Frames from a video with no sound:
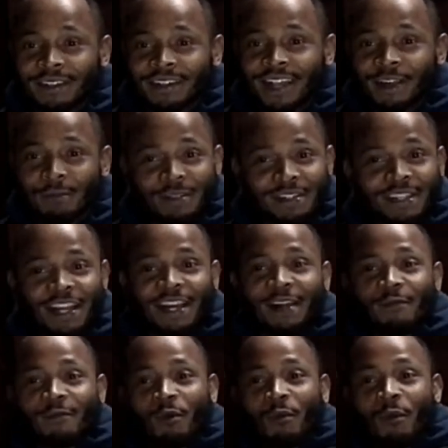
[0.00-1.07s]
They've been saying
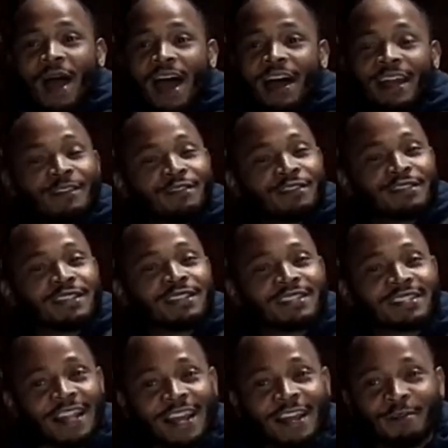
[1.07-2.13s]
that for a while, even
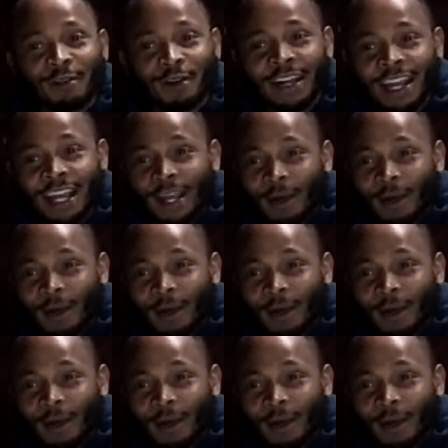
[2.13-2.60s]
since slavery.